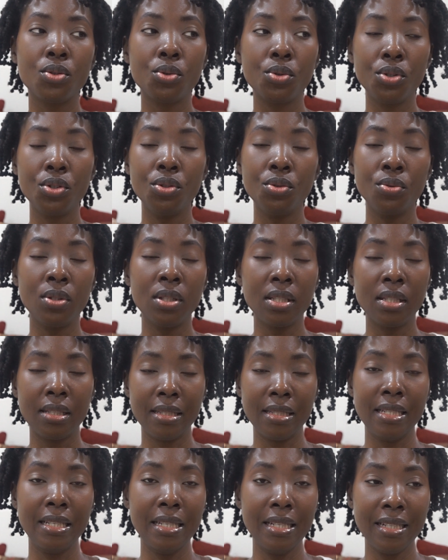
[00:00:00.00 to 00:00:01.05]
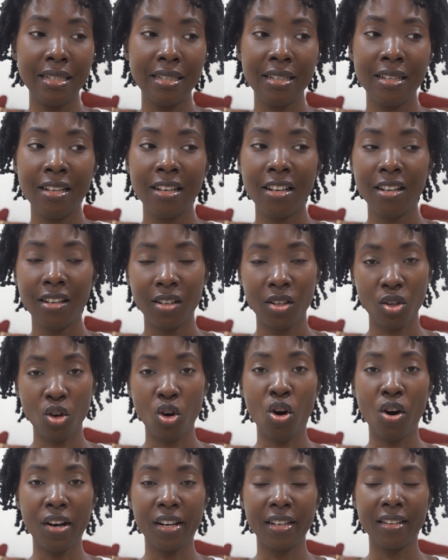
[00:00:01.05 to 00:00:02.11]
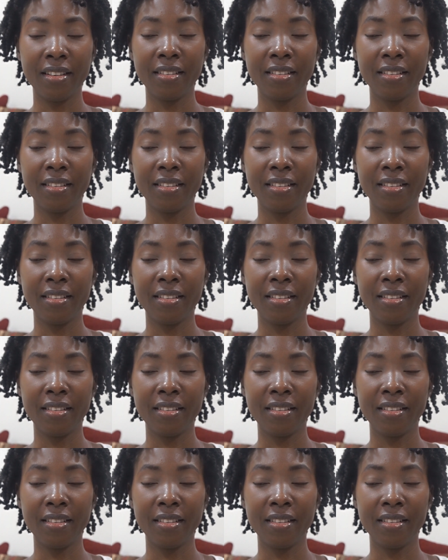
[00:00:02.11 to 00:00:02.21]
do you see God?